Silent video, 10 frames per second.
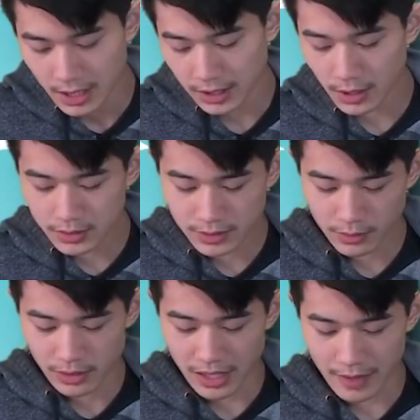he goes in
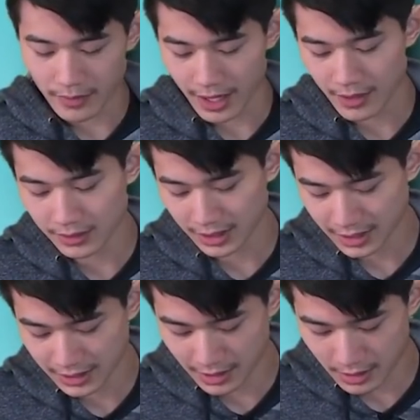with a Lava Hound
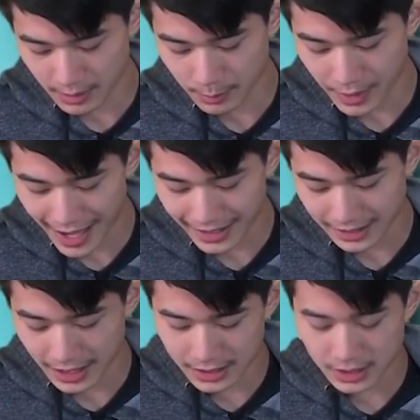in the back,
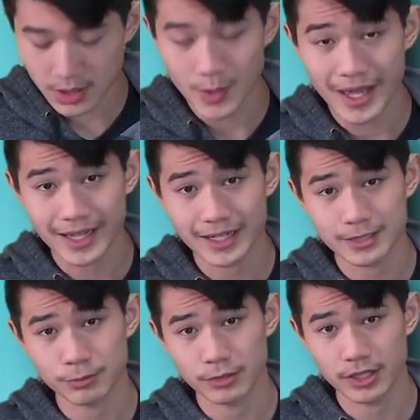and I just go ahead
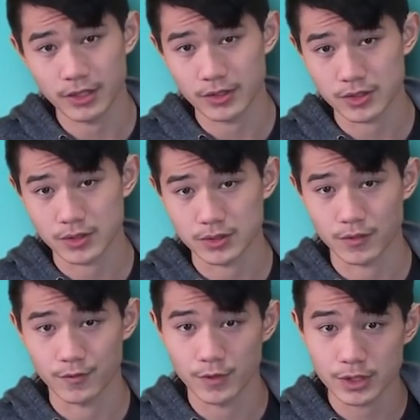and play archers
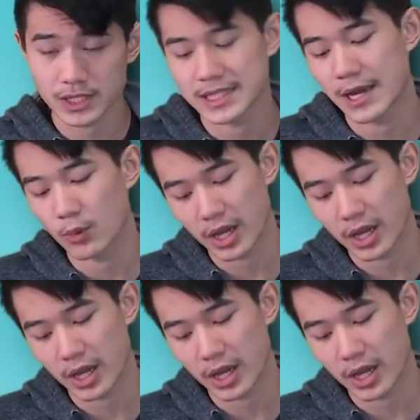first. That